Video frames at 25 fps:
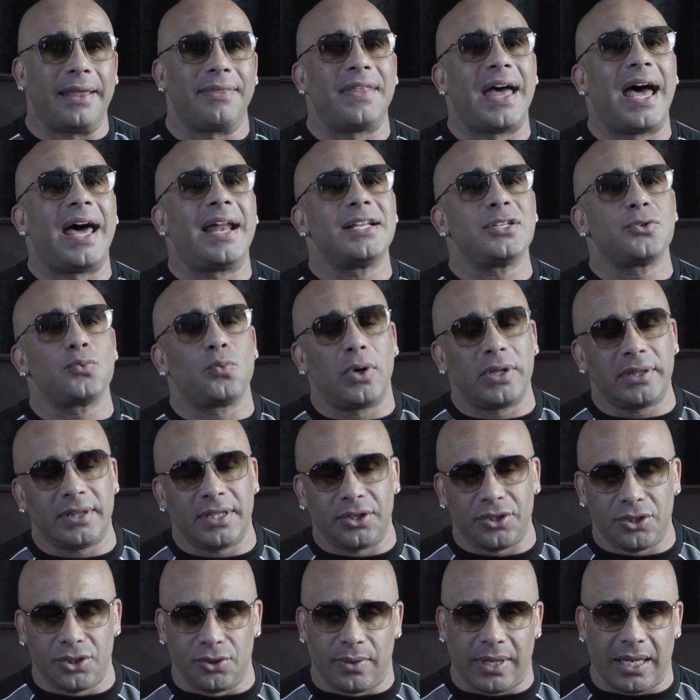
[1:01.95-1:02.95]
That is what
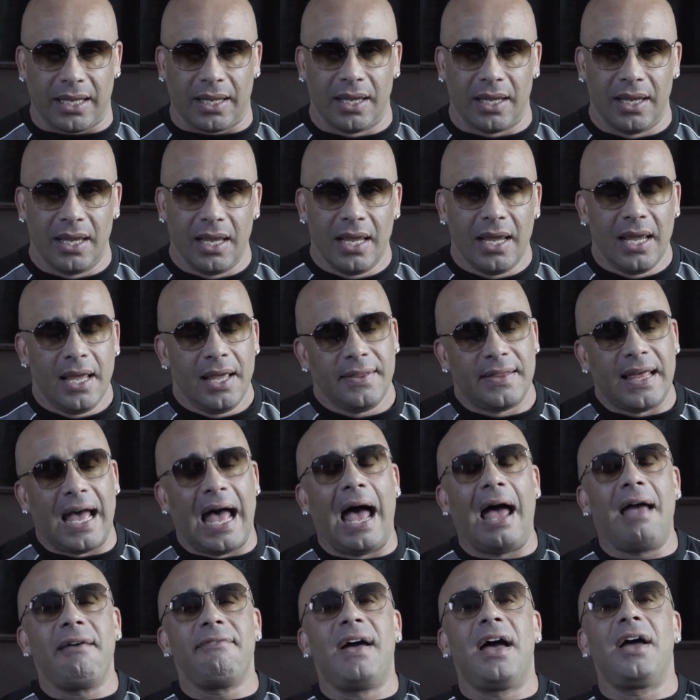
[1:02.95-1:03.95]
they're doing. The
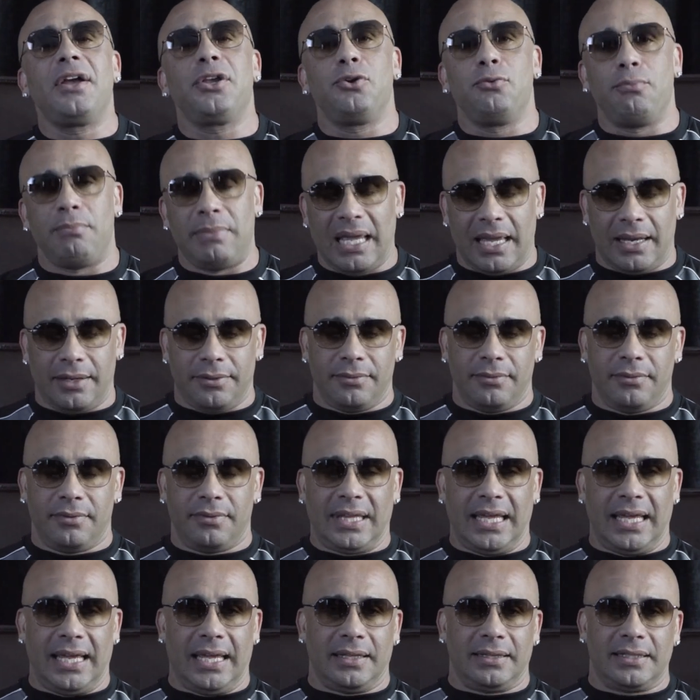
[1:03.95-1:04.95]
high value men
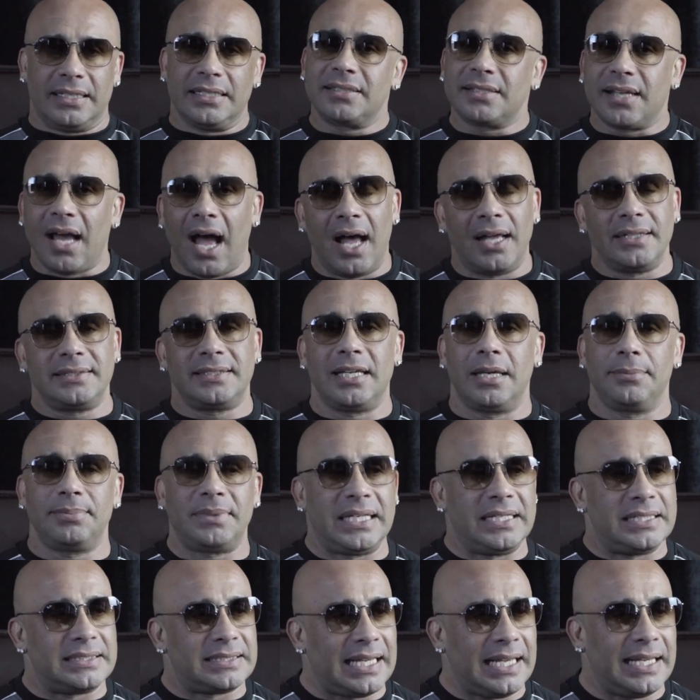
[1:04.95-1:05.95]
thing, this concept
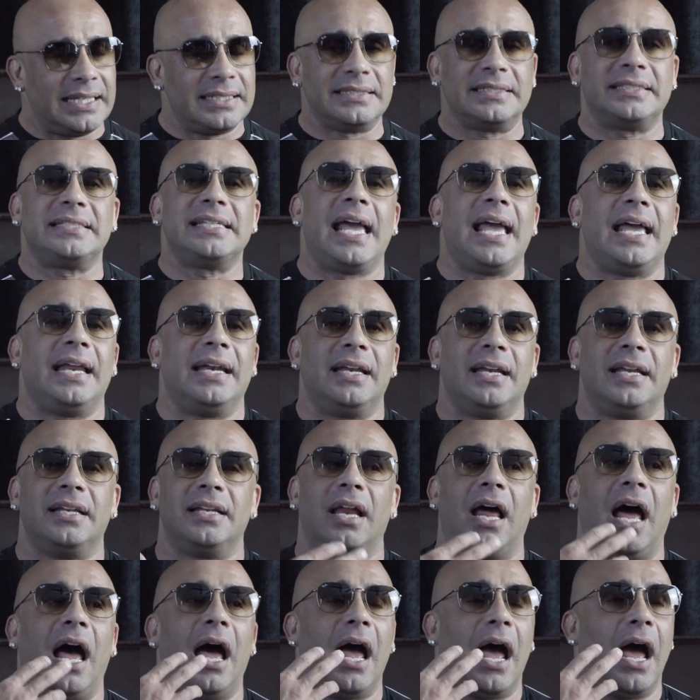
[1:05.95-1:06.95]
is insane. And
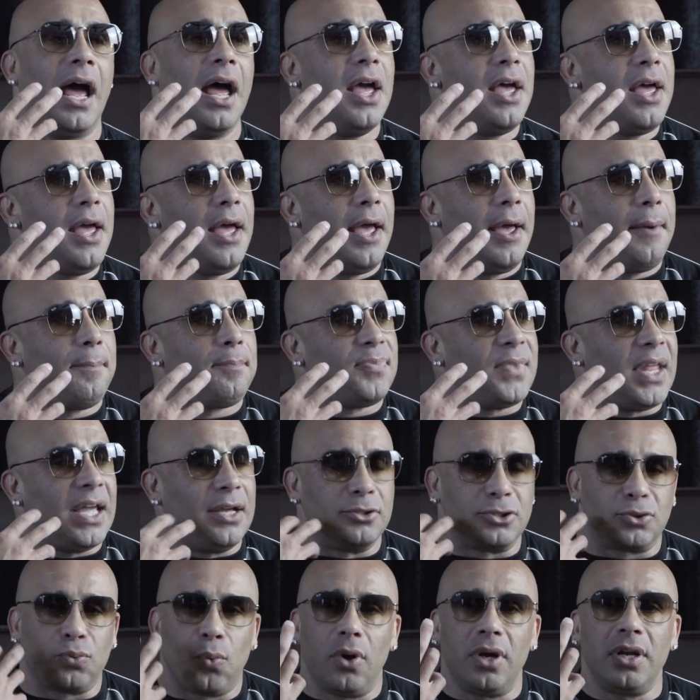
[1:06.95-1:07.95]
it
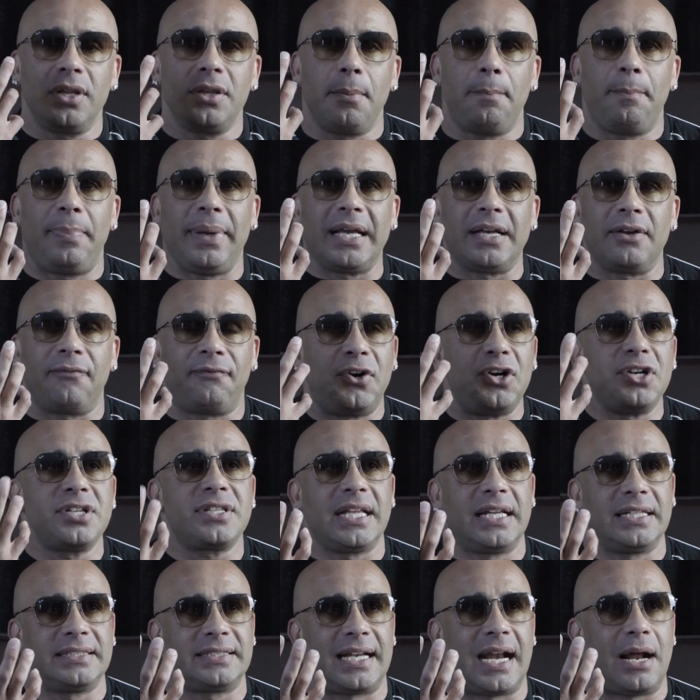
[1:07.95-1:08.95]
was one of the first
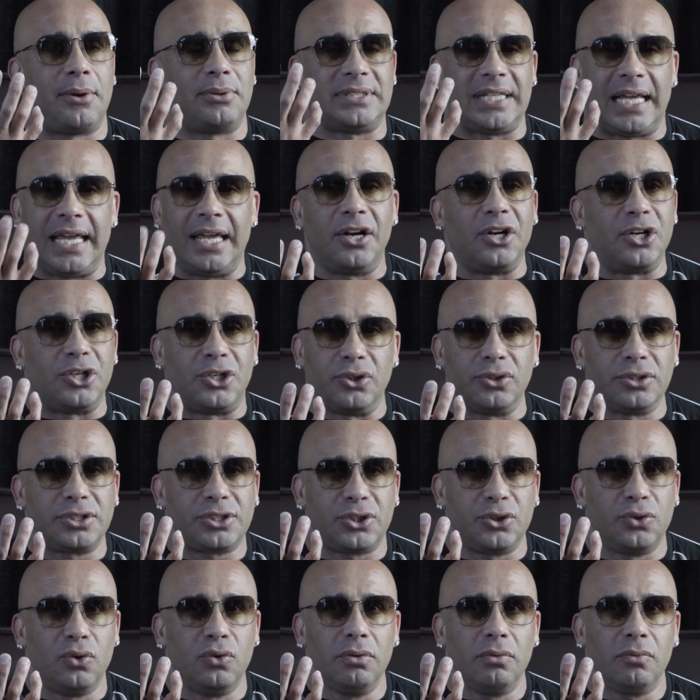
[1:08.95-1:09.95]
things that I was introduced
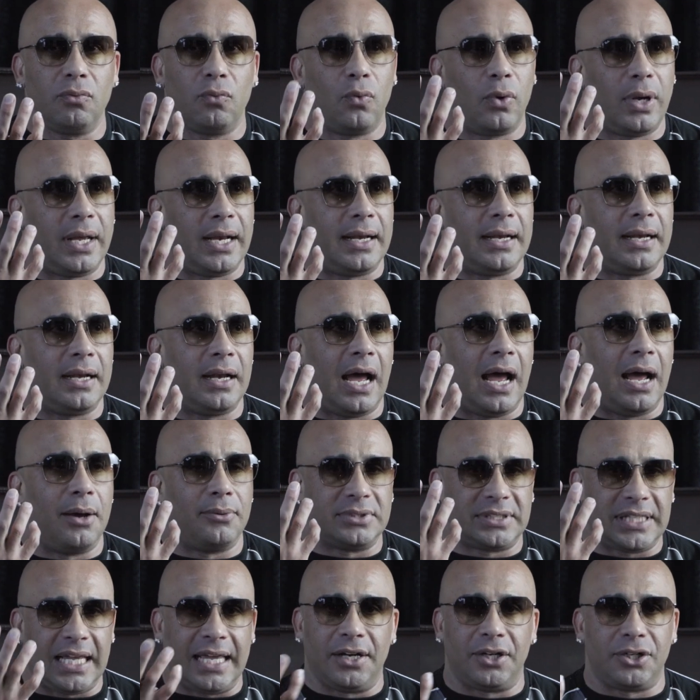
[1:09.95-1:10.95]
to when I
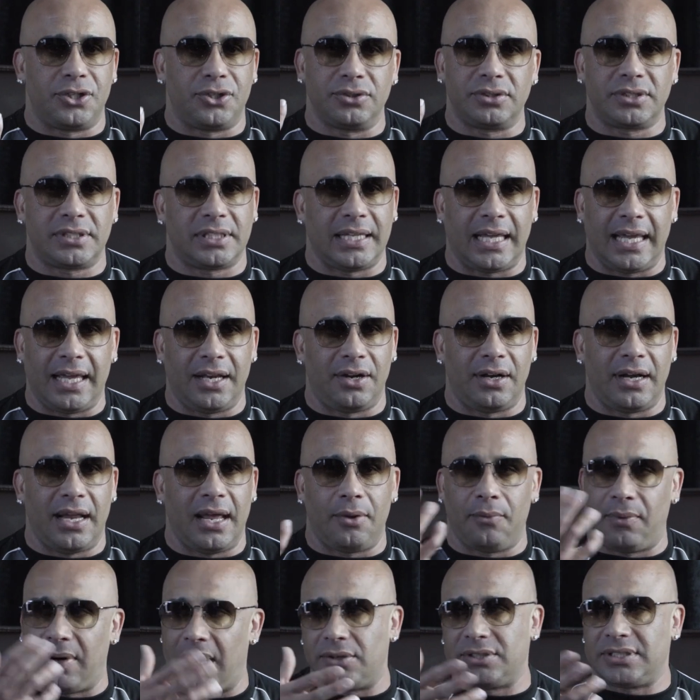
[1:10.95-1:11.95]
was introduced to the internet,
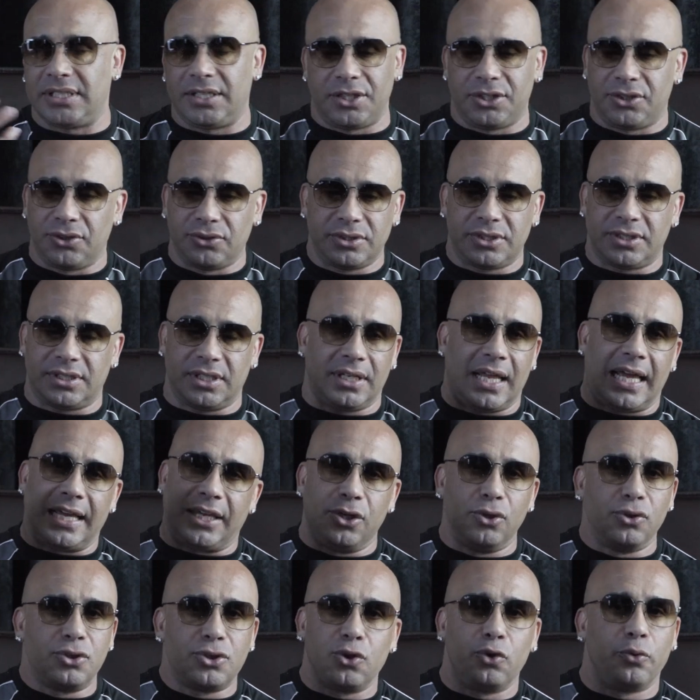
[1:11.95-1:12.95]
when I was introduced to like
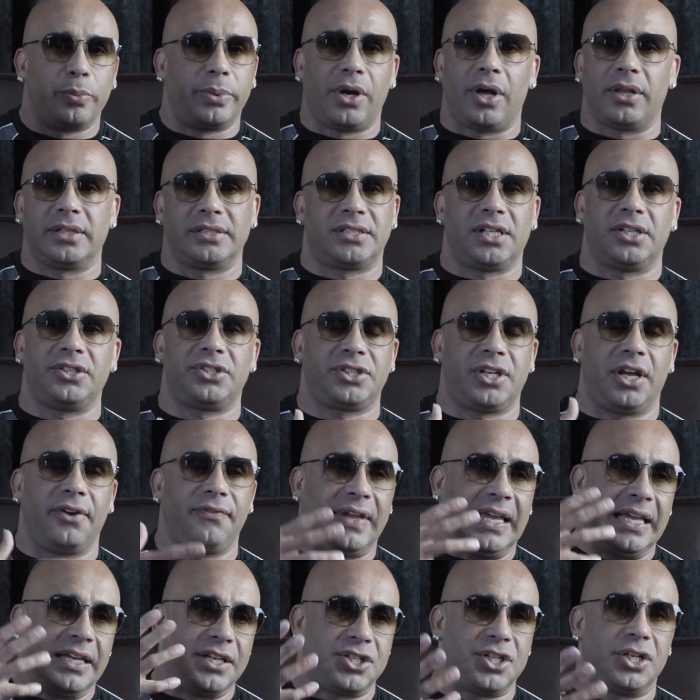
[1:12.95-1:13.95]
YouTube and all this other stuff
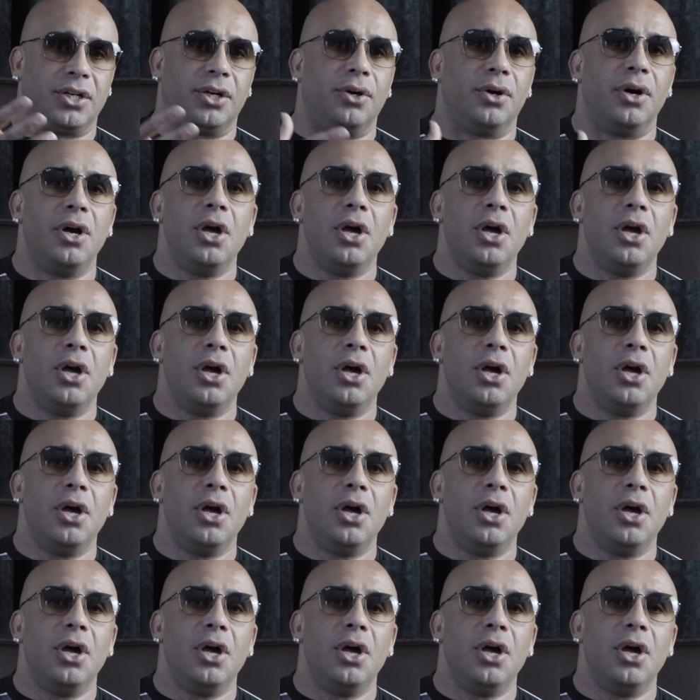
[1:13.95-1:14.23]
in general.